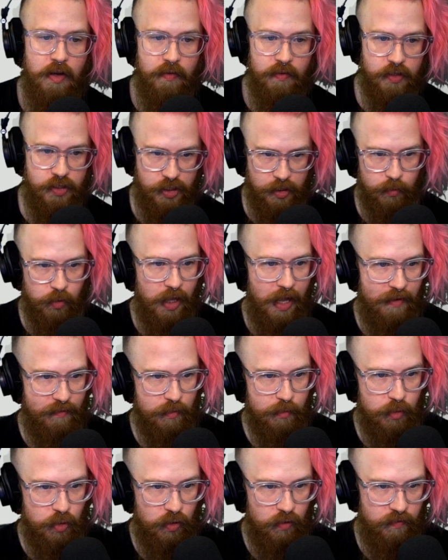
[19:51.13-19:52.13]
The GM will have a
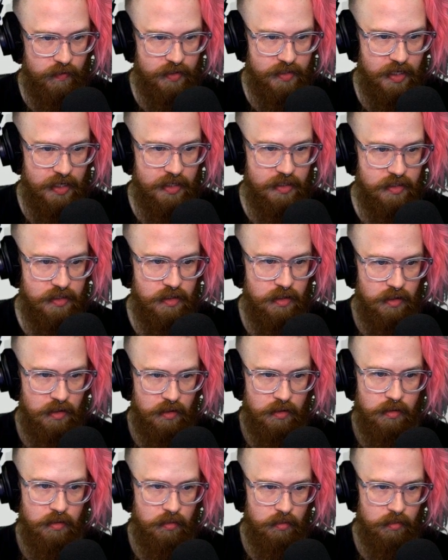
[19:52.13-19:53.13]
move that says
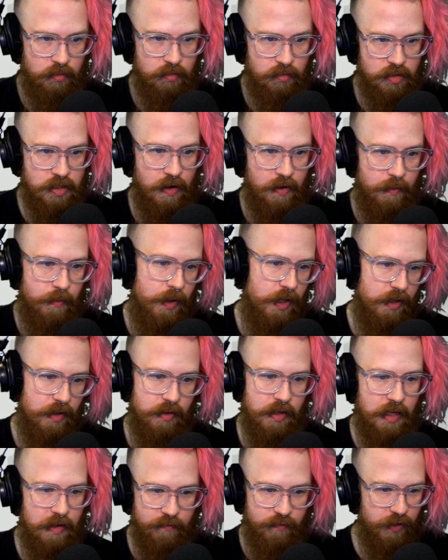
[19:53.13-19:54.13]
So
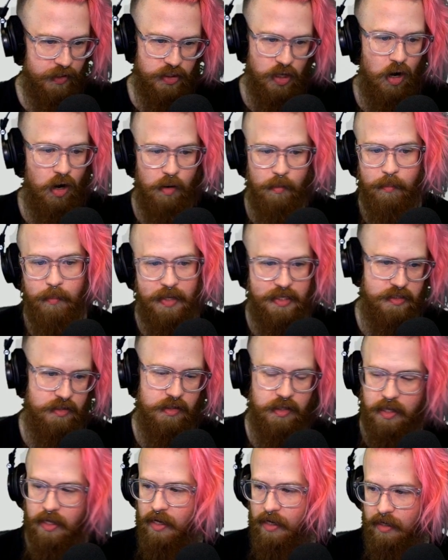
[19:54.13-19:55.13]
inflict harm,
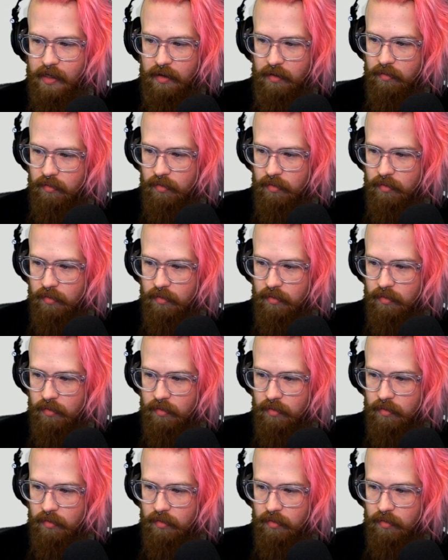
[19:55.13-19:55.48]
basically, like.